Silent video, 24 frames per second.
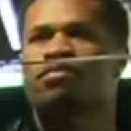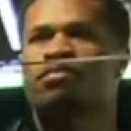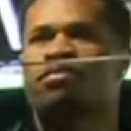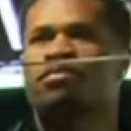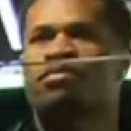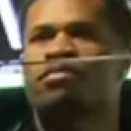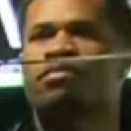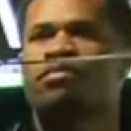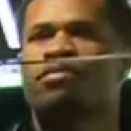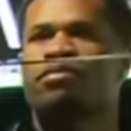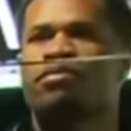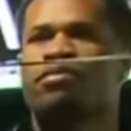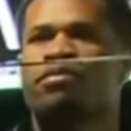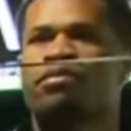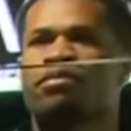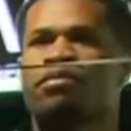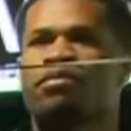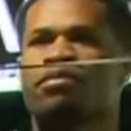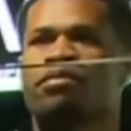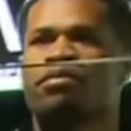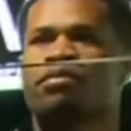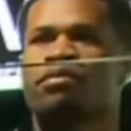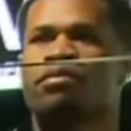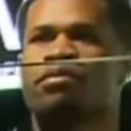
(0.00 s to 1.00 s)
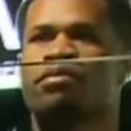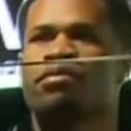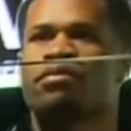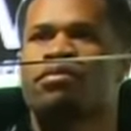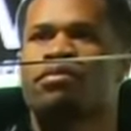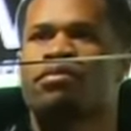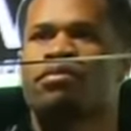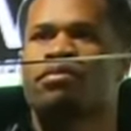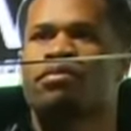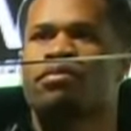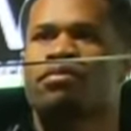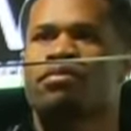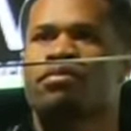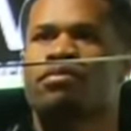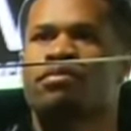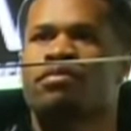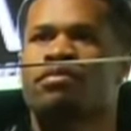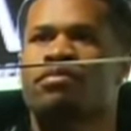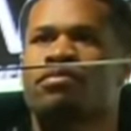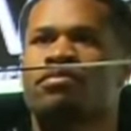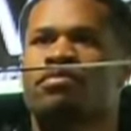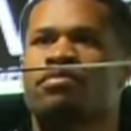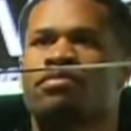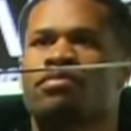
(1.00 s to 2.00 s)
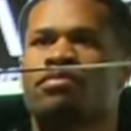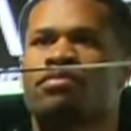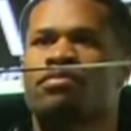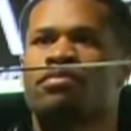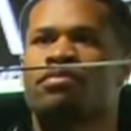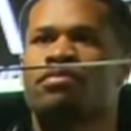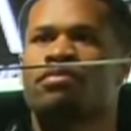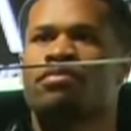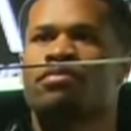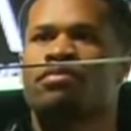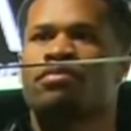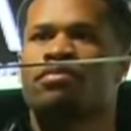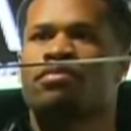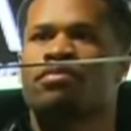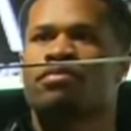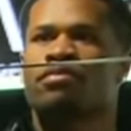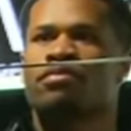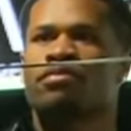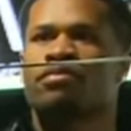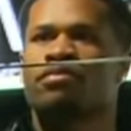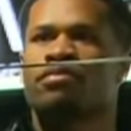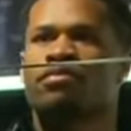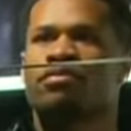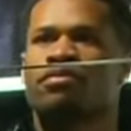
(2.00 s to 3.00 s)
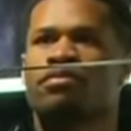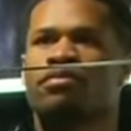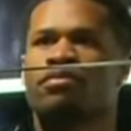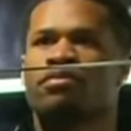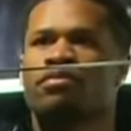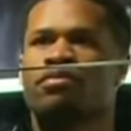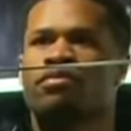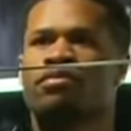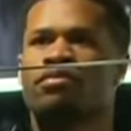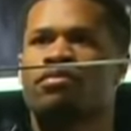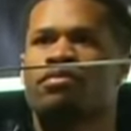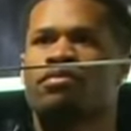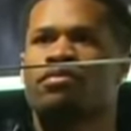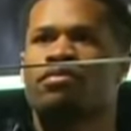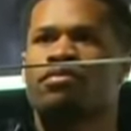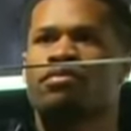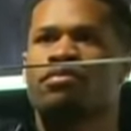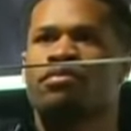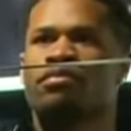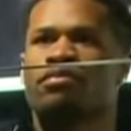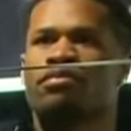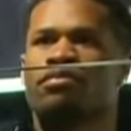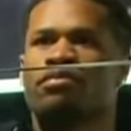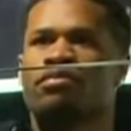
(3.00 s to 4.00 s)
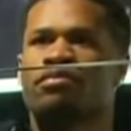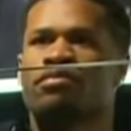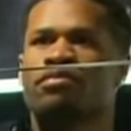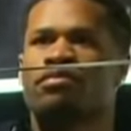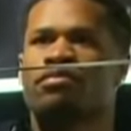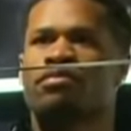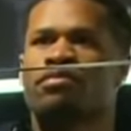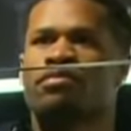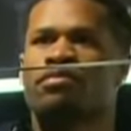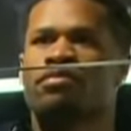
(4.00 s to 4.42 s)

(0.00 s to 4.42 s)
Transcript: [no speech]